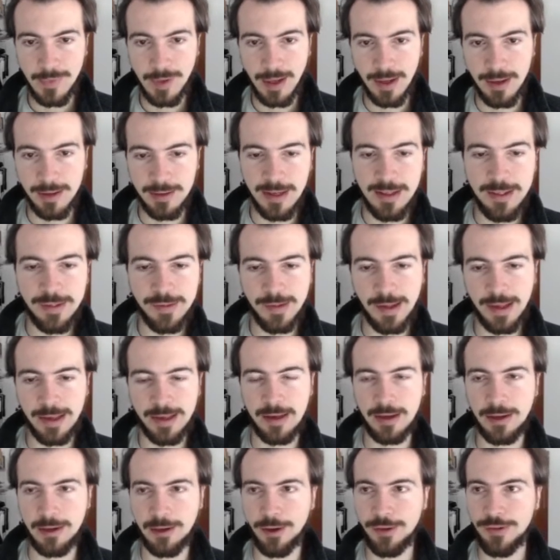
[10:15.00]
let's take
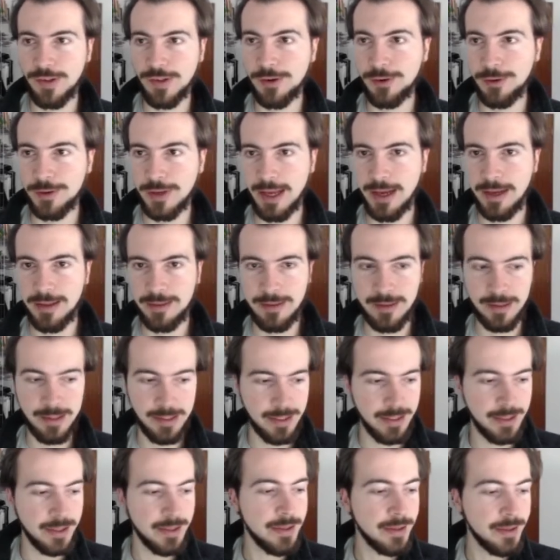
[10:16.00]
a closer look at
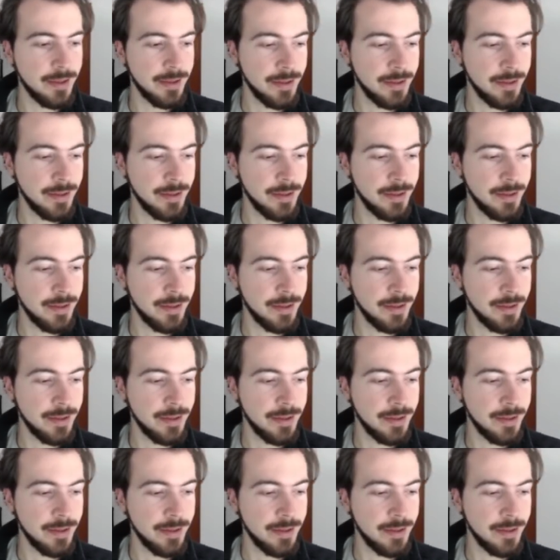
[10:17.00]
the